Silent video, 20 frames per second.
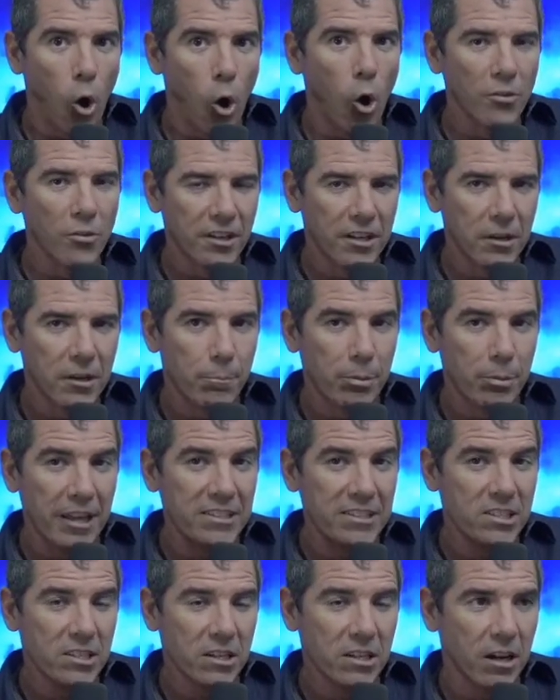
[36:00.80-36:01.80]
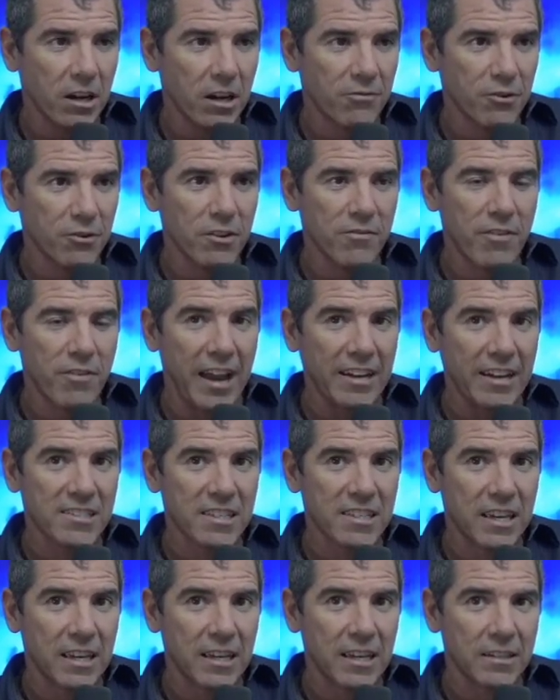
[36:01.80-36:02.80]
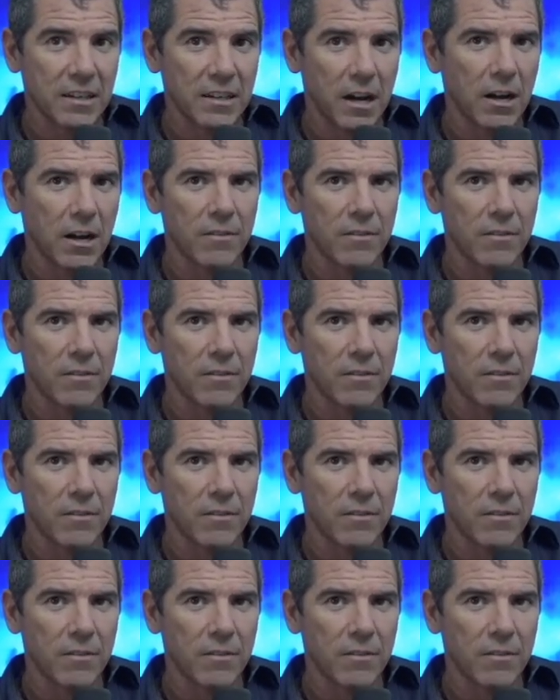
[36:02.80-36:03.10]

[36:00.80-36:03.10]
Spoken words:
All the complaints for the vaccine,